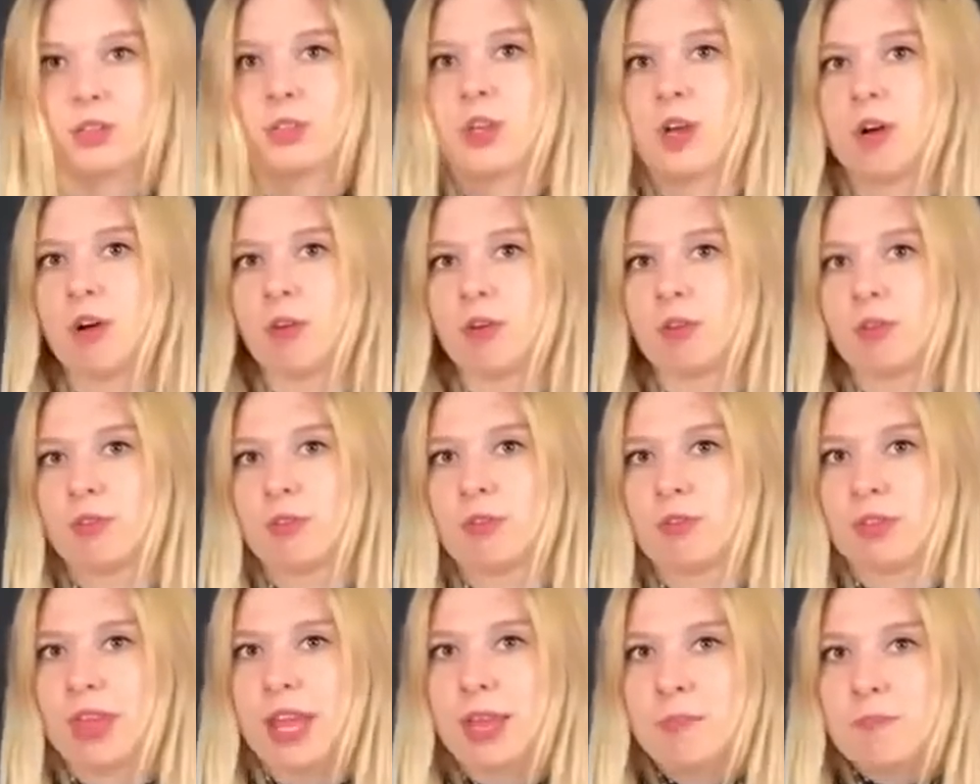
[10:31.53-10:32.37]
So
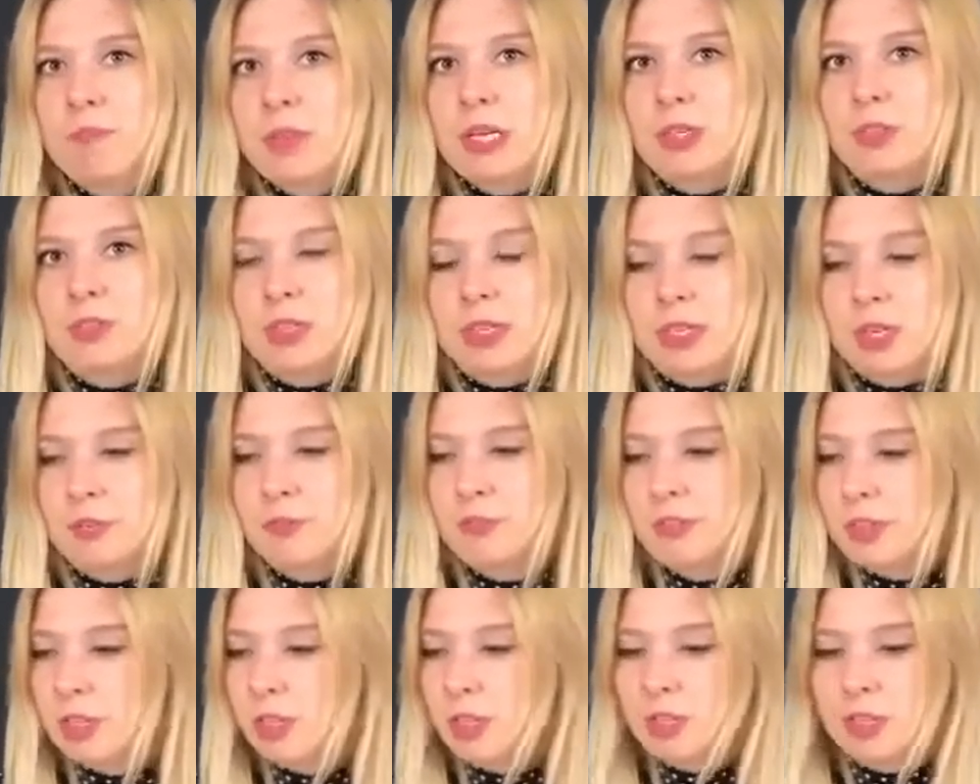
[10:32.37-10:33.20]
that means that
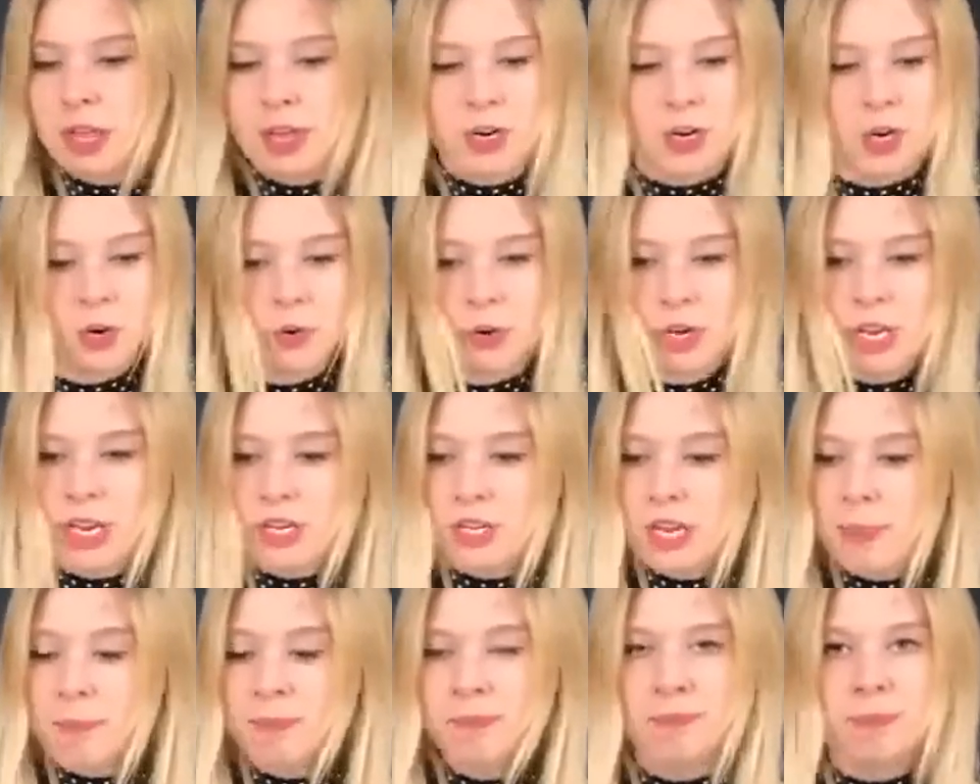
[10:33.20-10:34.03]
if we, I don't know,
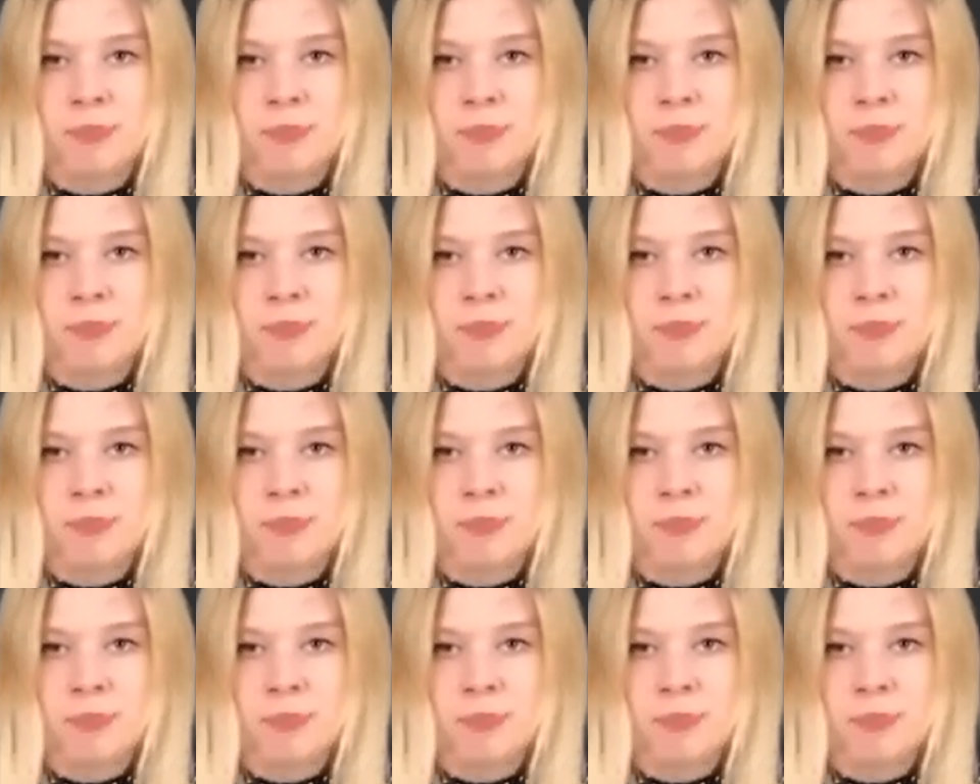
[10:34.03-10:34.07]
eat